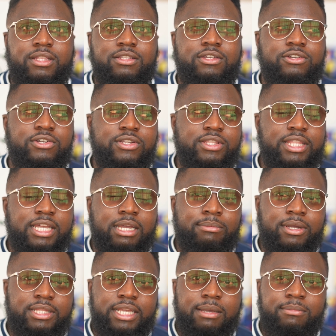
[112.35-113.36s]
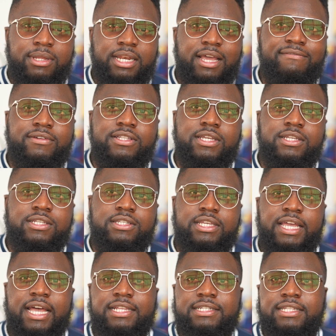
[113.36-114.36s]
The good thing about the M11 is
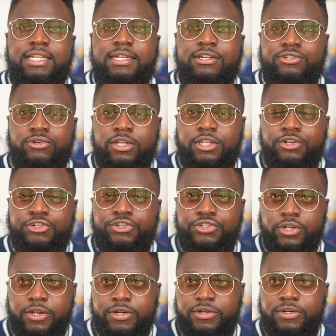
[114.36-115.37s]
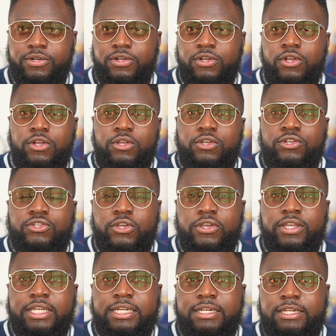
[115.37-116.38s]
it has an electronic shutter, so
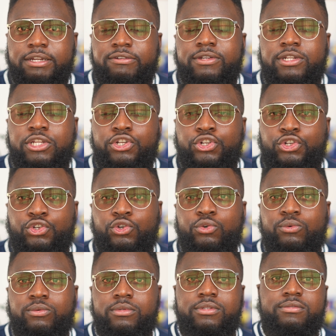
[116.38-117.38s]
you can literally shoot